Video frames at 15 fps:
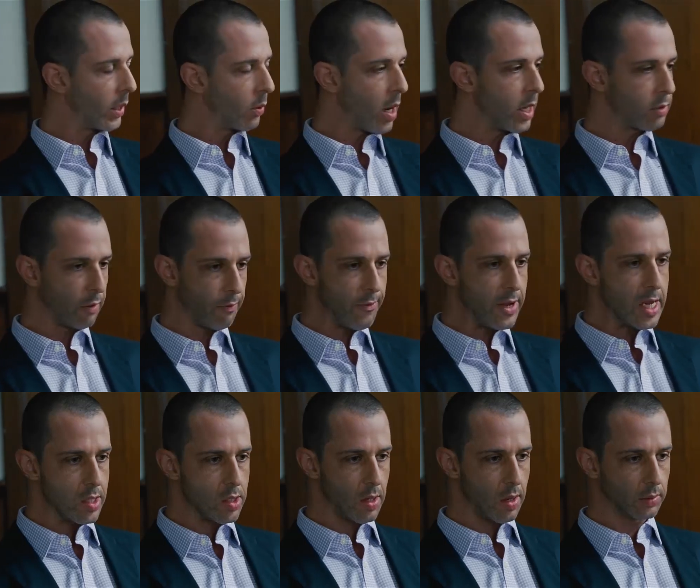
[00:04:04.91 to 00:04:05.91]
selling ratings for
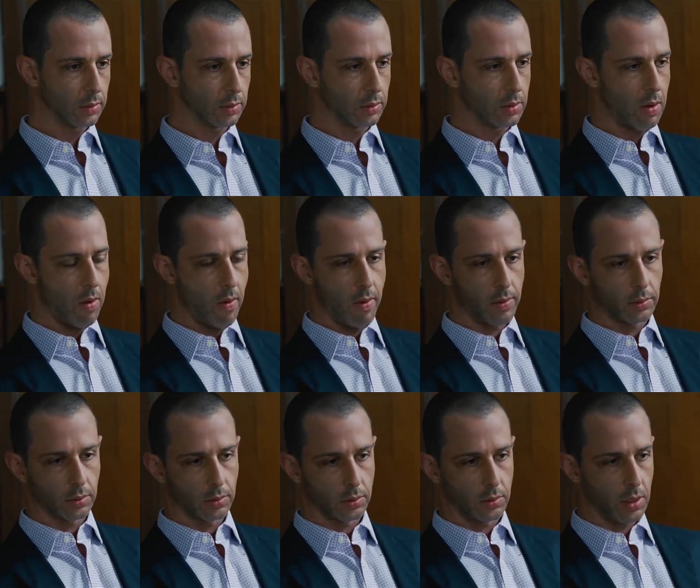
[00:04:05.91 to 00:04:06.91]
fees.
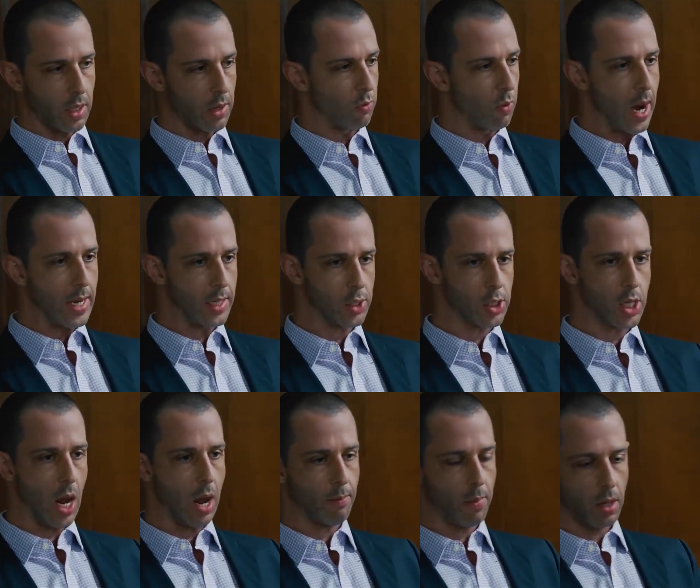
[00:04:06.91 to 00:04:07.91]
A rating
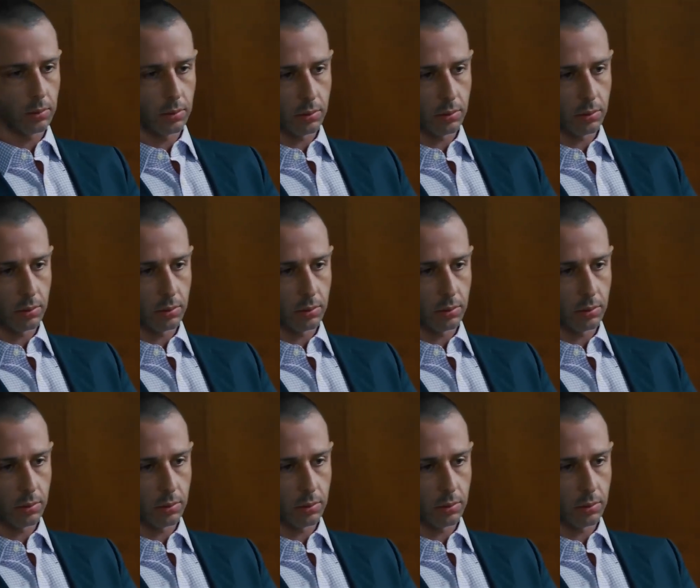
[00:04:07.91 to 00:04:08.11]
shop.